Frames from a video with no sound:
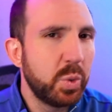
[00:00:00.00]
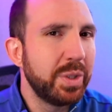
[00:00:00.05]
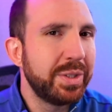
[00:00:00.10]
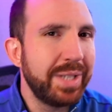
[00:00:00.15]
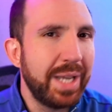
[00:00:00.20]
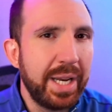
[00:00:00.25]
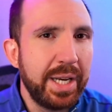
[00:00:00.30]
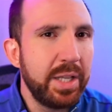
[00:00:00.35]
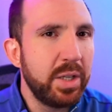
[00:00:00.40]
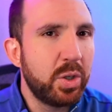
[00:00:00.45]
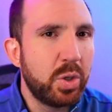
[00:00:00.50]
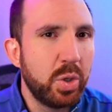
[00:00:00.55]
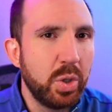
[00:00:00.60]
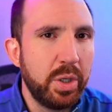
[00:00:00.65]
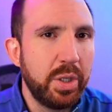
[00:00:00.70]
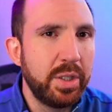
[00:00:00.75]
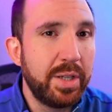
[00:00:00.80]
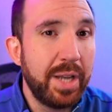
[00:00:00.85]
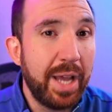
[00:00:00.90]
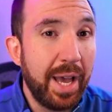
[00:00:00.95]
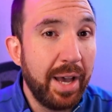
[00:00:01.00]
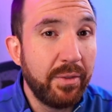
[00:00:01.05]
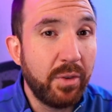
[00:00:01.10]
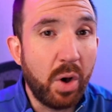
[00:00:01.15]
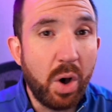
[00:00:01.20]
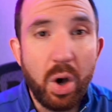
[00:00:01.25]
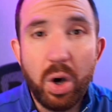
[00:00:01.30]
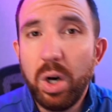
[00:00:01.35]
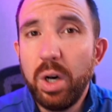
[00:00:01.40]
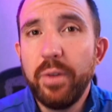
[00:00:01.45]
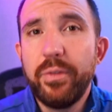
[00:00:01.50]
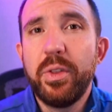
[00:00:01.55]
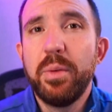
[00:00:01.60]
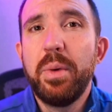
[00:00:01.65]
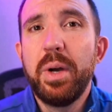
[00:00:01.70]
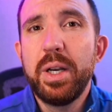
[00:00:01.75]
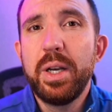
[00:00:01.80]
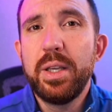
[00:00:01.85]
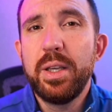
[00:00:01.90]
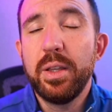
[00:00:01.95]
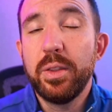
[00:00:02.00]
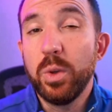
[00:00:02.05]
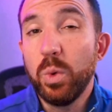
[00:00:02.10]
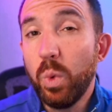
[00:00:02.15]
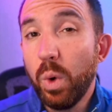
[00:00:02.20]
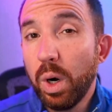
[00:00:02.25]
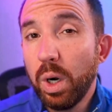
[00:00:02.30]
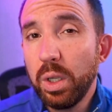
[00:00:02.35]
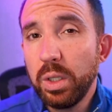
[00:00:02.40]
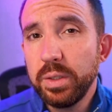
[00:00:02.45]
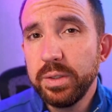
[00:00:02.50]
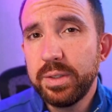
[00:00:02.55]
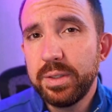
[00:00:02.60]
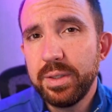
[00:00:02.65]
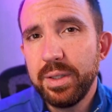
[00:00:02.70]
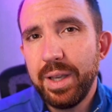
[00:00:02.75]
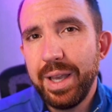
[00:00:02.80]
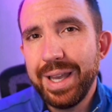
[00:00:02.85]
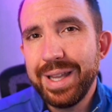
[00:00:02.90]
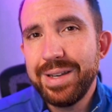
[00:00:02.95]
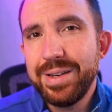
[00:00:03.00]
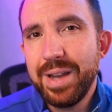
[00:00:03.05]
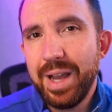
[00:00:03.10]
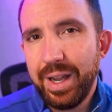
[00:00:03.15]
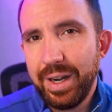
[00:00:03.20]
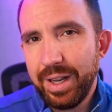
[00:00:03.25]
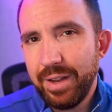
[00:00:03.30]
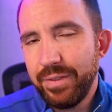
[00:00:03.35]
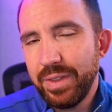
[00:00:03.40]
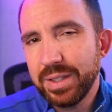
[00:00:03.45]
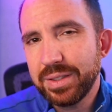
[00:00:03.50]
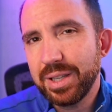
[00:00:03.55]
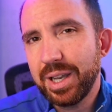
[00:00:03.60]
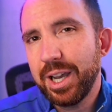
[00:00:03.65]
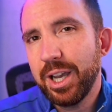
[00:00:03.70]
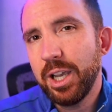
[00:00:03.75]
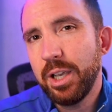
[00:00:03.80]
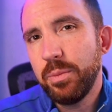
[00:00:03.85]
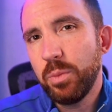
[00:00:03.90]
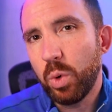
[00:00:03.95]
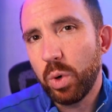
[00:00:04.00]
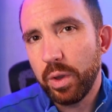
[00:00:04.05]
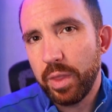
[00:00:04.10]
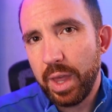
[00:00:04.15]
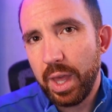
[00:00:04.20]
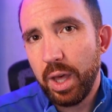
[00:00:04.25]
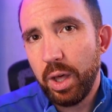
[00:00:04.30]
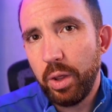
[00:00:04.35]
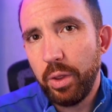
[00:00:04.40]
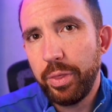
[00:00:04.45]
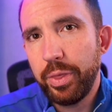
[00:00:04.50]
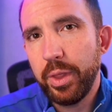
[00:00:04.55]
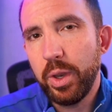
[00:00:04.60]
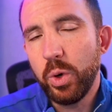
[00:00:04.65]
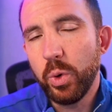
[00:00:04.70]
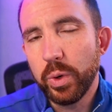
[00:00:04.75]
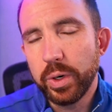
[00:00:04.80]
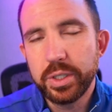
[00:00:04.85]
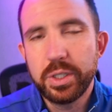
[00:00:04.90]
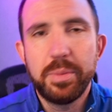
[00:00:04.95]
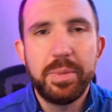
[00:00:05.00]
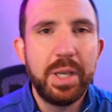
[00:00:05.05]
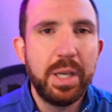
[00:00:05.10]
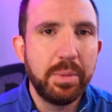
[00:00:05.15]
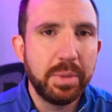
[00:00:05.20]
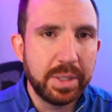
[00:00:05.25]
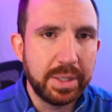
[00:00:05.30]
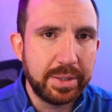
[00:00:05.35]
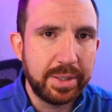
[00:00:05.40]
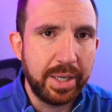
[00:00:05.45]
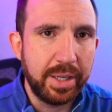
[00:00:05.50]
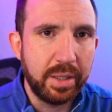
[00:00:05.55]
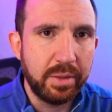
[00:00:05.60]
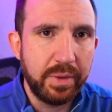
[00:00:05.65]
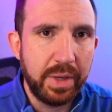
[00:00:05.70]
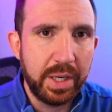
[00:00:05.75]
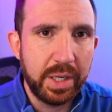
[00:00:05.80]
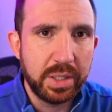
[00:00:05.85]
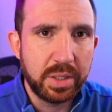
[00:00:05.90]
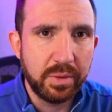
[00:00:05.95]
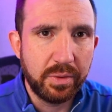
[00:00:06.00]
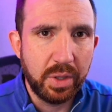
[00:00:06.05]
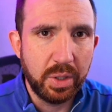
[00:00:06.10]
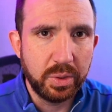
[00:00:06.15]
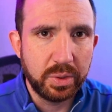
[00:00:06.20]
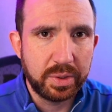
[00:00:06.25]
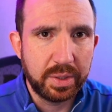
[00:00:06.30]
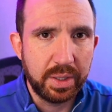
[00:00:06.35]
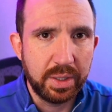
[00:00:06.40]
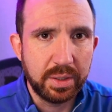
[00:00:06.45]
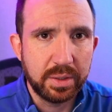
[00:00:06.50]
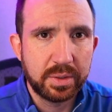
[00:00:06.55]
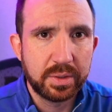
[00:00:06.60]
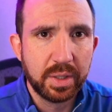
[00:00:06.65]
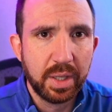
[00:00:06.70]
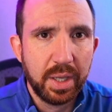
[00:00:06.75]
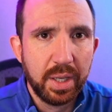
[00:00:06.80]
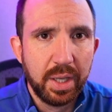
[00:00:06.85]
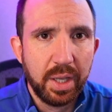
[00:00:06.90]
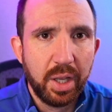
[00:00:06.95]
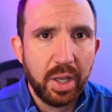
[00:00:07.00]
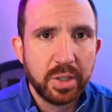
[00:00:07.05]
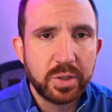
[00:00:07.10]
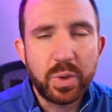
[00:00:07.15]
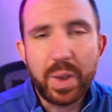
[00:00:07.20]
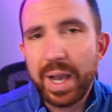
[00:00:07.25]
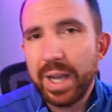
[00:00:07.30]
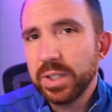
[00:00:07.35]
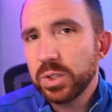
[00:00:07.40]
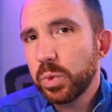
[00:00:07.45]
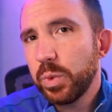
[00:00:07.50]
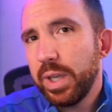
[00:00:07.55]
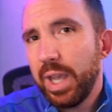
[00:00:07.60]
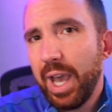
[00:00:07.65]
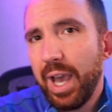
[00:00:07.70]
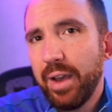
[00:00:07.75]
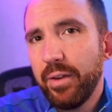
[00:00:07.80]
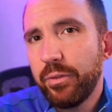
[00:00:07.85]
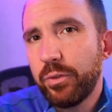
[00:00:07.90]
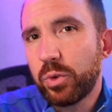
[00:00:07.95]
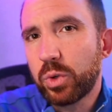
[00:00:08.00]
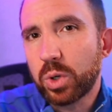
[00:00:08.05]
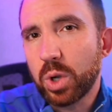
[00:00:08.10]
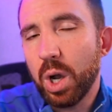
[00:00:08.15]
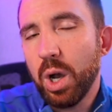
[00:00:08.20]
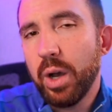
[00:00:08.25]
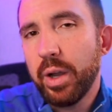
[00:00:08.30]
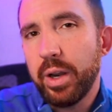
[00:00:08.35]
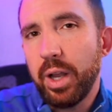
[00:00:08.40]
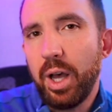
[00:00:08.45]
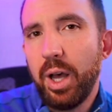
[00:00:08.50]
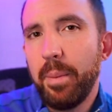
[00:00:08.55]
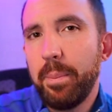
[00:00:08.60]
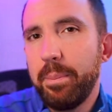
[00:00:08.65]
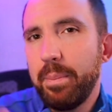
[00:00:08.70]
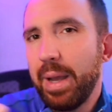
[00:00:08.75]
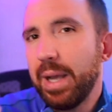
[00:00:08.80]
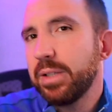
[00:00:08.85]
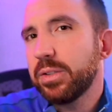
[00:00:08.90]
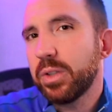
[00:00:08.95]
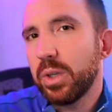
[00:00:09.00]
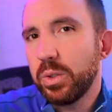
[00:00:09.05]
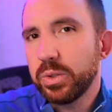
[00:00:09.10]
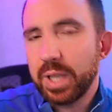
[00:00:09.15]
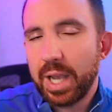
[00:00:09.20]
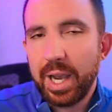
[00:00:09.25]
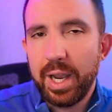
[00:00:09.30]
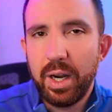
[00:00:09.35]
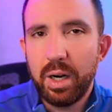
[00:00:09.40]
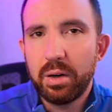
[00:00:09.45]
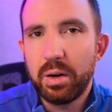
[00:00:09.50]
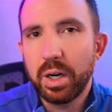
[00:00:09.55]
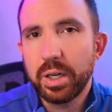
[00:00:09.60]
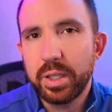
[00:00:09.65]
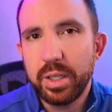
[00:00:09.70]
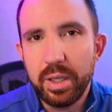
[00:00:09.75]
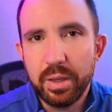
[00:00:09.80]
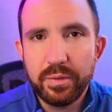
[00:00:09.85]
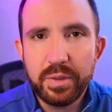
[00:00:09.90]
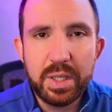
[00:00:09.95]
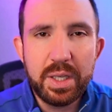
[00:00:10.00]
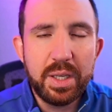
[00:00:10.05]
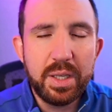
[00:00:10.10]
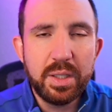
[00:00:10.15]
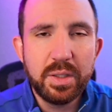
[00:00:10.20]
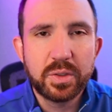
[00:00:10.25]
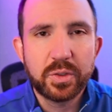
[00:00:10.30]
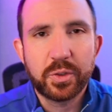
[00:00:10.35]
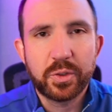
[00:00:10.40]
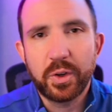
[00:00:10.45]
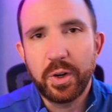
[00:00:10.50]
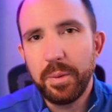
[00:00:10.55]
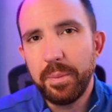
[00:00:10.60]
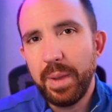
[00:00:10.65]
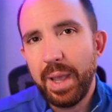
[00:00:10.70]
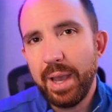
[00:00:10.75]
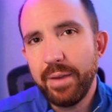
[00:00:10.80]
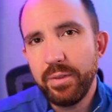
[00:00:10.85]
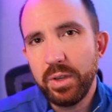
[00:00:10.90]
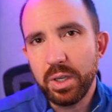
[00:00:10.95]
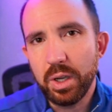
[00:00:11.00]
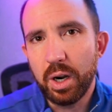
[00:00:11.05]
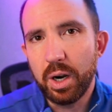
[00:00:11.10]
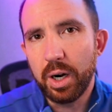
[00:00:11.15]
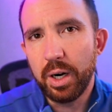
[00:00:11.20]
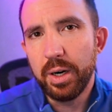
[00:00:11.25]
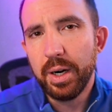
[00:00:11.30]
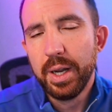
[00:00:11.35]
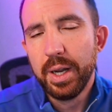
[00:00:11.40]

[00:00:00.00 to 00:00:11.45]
us any good to have all of the money in the world and not have the time or the health in order to be able to take advantage of those things. So as we have gone up Maslow's hierarchy of needs from having our